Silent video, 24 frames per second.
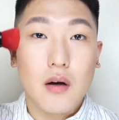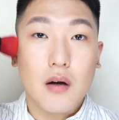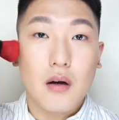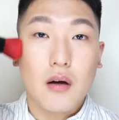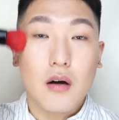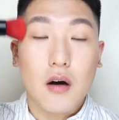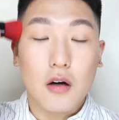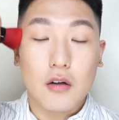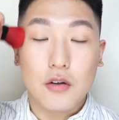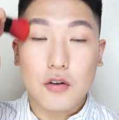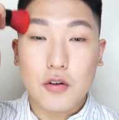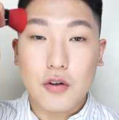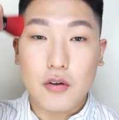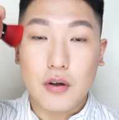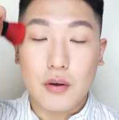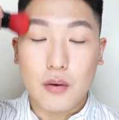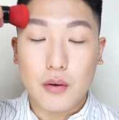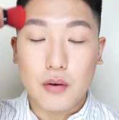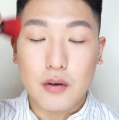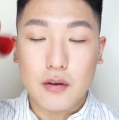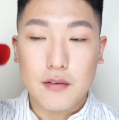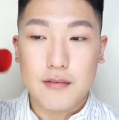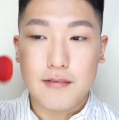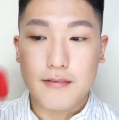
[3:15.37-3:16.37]
contouring
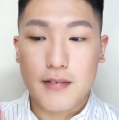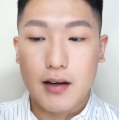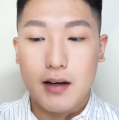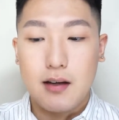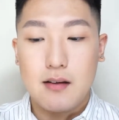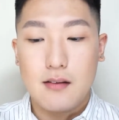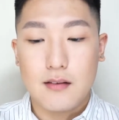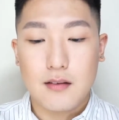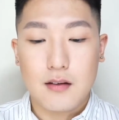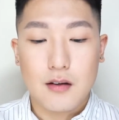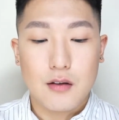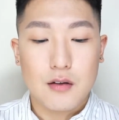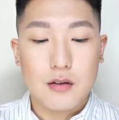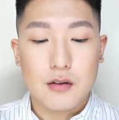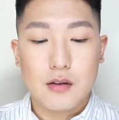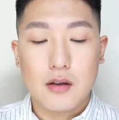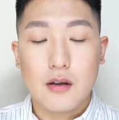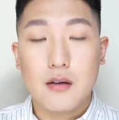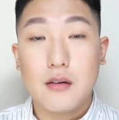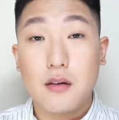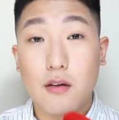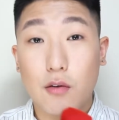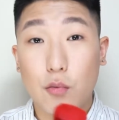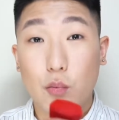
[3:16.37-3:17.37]
on the face.
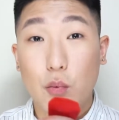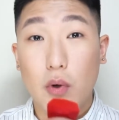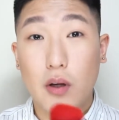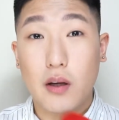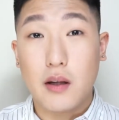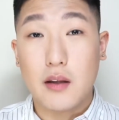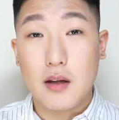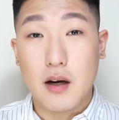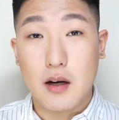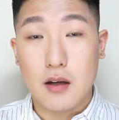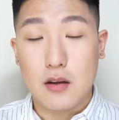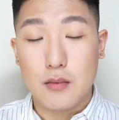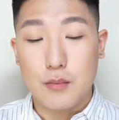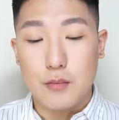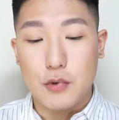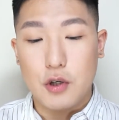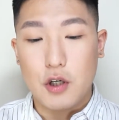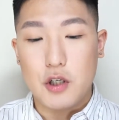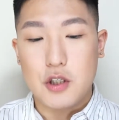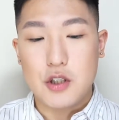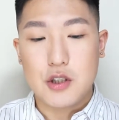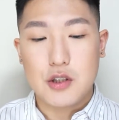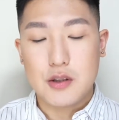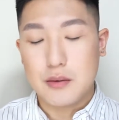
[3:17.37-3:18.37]
This is really nice
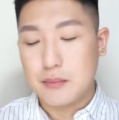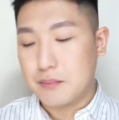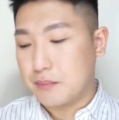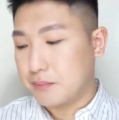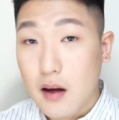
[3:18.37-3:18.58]
brush.